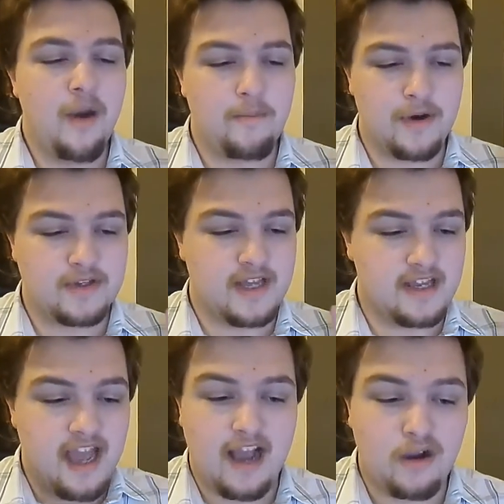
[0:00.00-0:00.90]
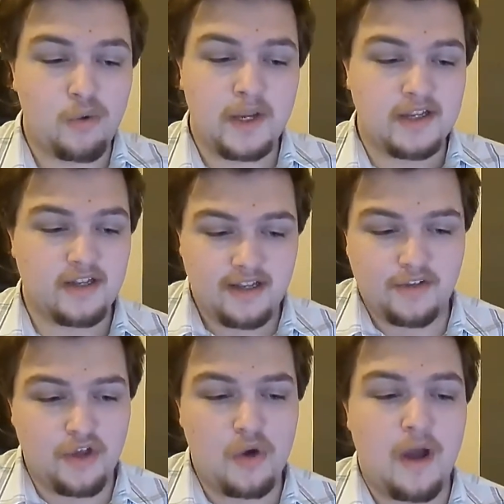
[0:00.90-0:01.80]
But uh, yeah, quick
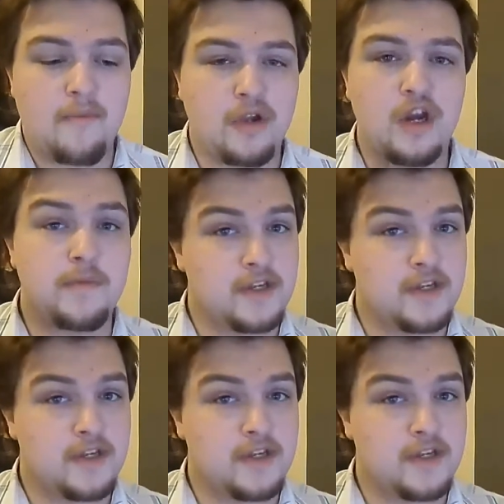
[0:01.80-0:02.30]
little note, I'm going to